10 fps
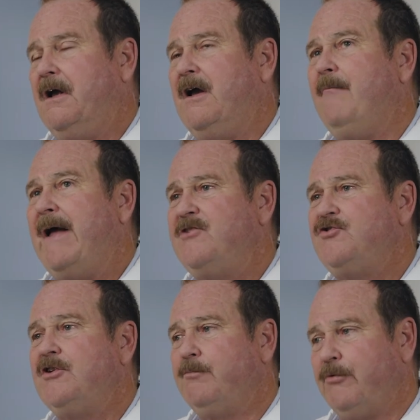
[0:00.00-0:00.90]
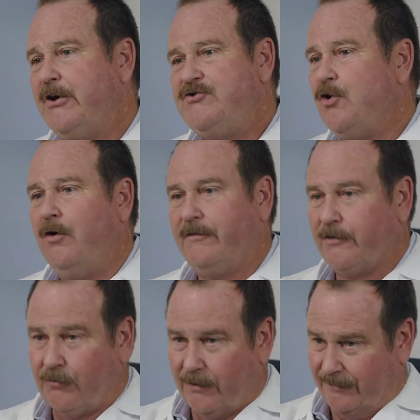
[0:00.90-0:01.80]
Imagine a bridge
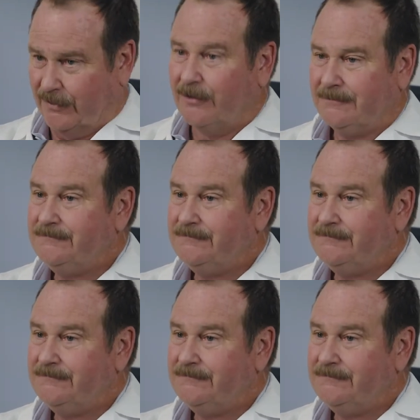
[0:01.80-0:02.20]
over a river.